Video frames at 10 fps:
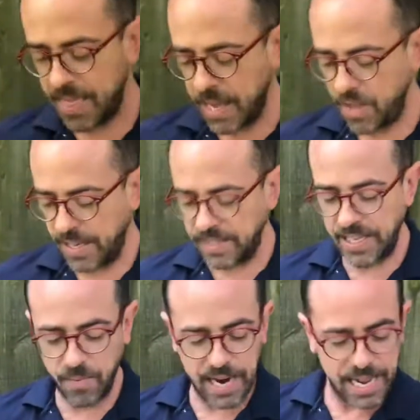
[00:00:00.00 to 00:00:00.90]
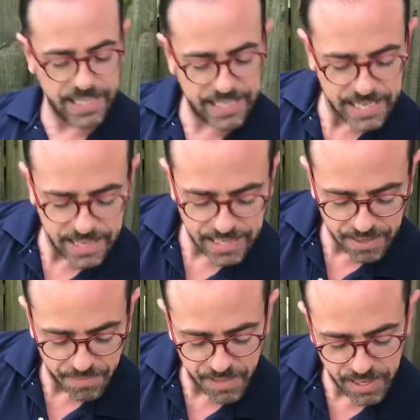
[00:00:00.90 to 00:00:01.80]
then you can see when I did
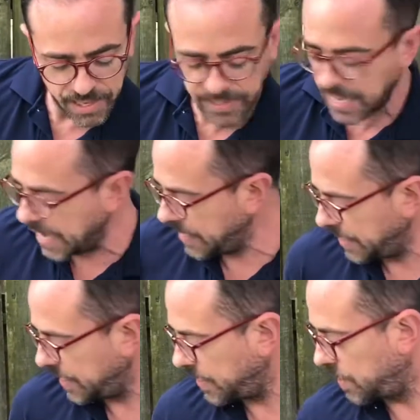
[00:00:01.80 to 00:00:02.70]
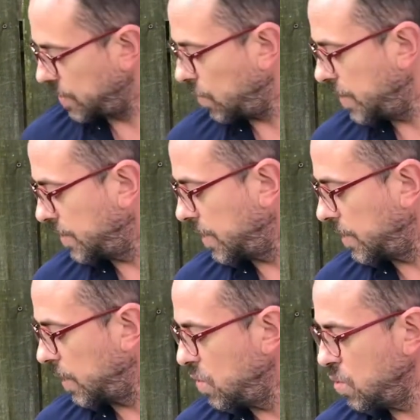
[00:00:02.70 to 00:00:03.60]
them, the scientist was the
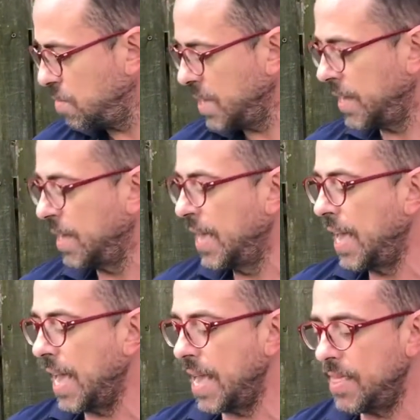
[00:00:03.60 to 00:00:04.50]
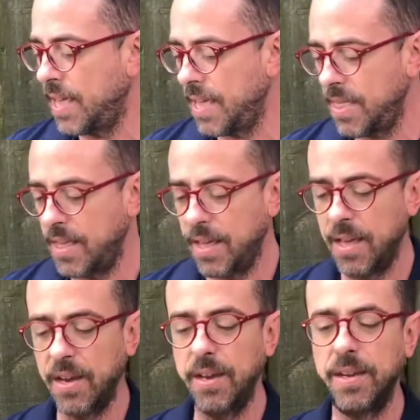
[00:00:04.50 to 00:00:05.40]
loom, and then
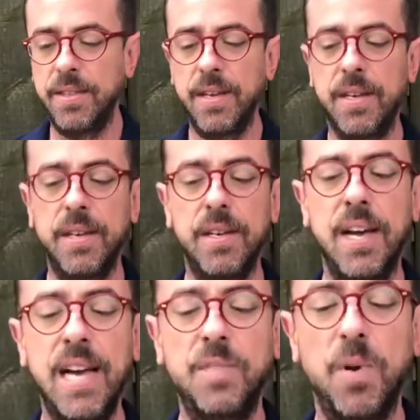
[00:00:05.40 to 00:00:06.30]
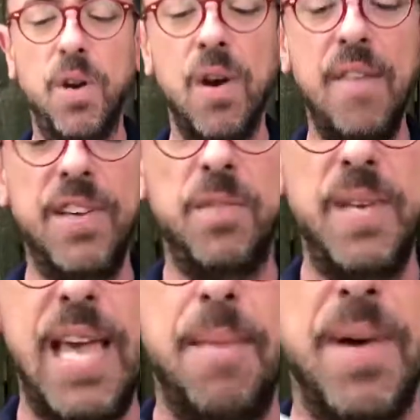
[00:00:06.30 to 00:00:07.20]
the iceberg graphics became my